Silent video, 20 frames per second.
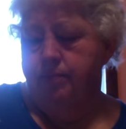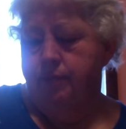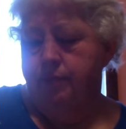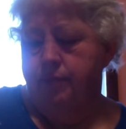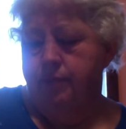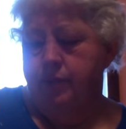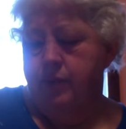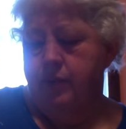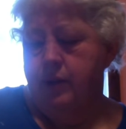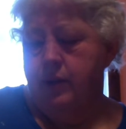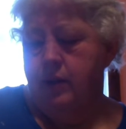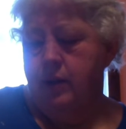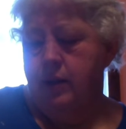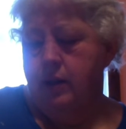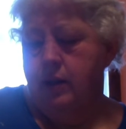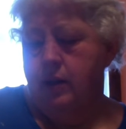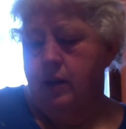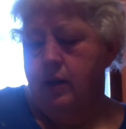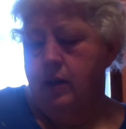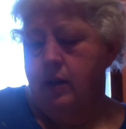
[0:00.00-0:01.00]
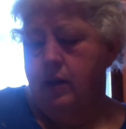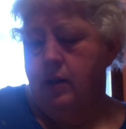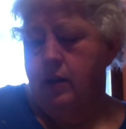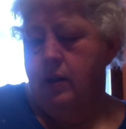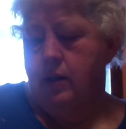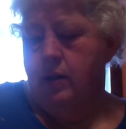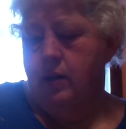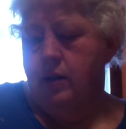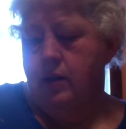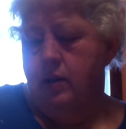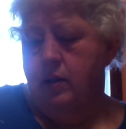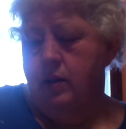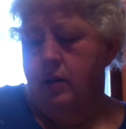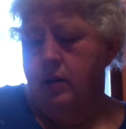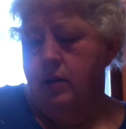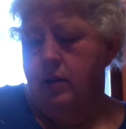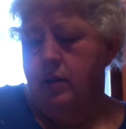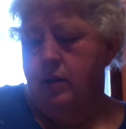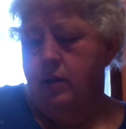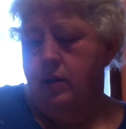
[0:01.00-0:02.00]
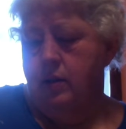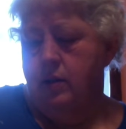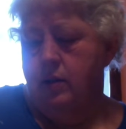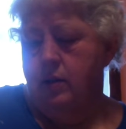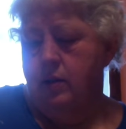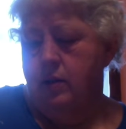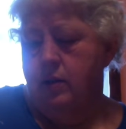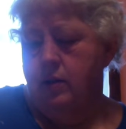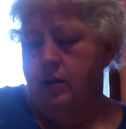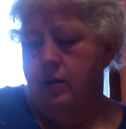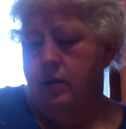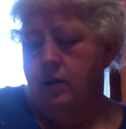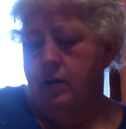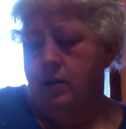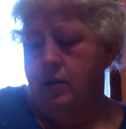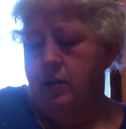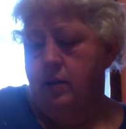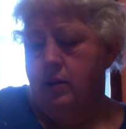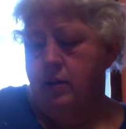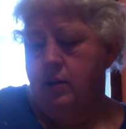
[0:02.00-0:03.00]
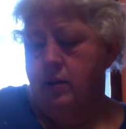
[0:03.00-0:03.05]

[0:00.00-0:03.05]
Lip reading: No one is speaking in this clip.